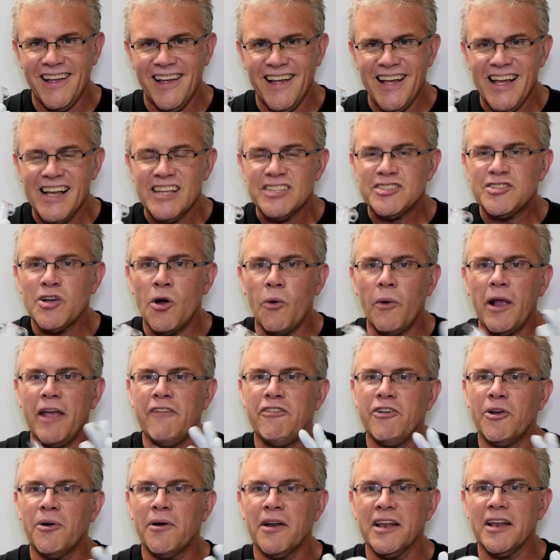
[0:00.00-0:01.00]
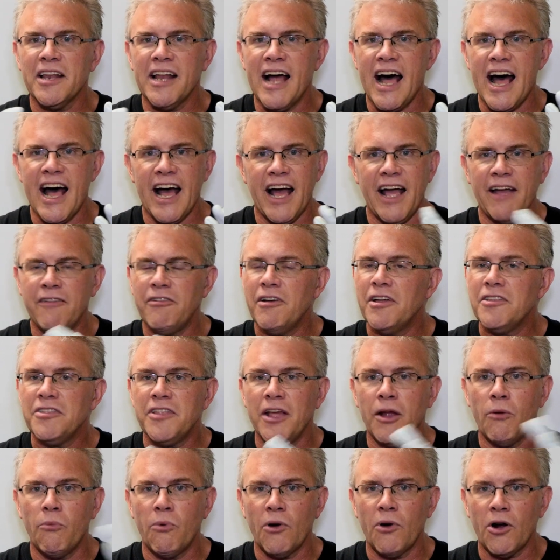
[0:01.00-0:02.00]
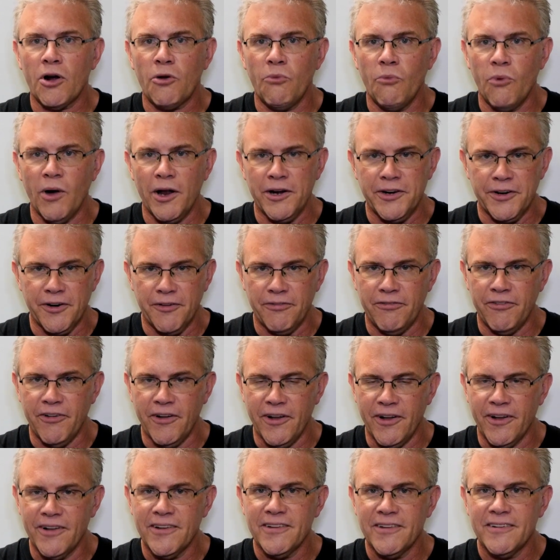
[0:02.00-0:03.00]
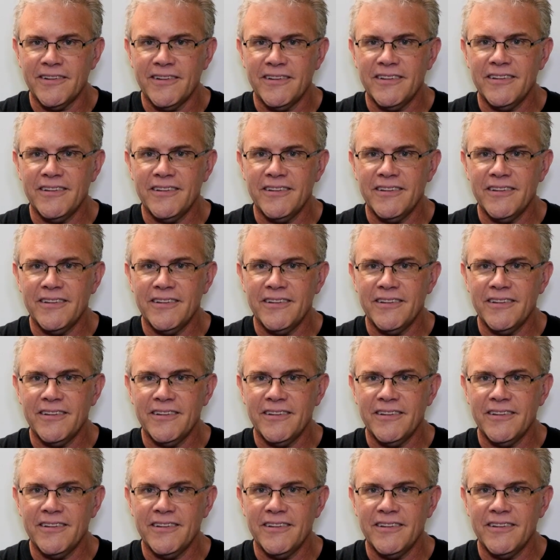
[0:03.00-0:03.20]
So if you're alive, they work wonderful.